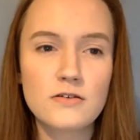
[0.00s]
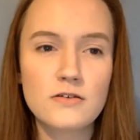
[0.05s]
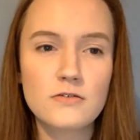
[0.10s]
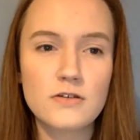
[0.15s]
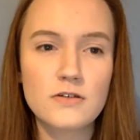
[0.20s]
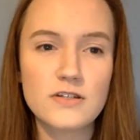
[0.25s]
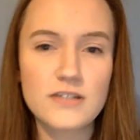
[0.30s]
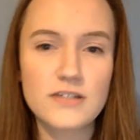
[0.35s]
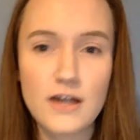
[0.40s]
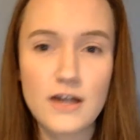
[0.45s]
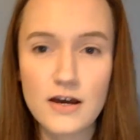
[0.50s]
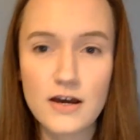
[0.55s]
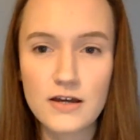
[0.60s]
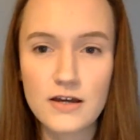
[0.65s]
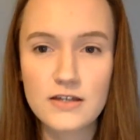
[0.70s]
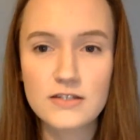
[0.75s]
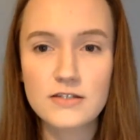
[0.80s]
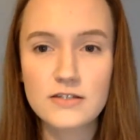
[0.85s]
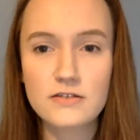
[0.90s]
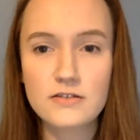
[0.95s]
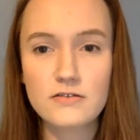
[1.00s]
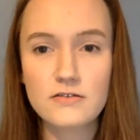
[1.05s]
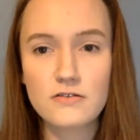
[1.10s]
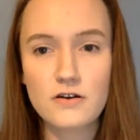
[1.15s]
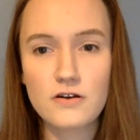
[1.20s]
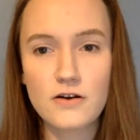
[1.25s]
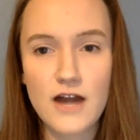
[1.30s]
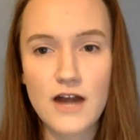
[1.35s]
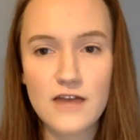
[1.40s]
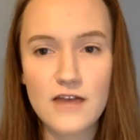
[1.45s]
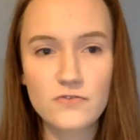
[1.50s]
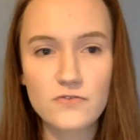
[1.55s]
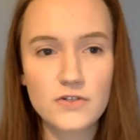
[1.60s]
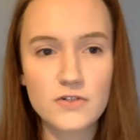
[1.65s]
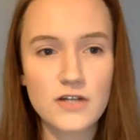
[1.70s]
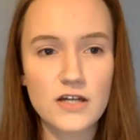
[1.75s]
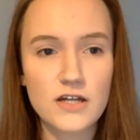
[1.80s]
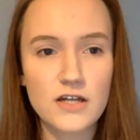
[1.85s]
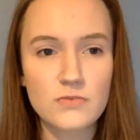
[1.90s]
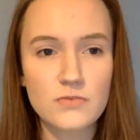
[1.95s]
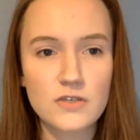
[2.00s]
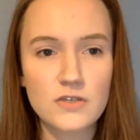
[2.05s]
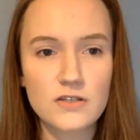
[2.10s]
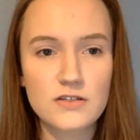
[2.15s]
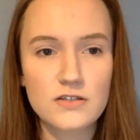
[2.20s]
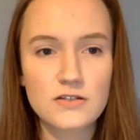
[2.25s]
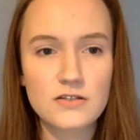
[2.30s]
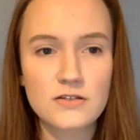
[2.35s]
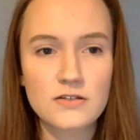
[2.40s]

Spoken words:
His eyes are advertisements.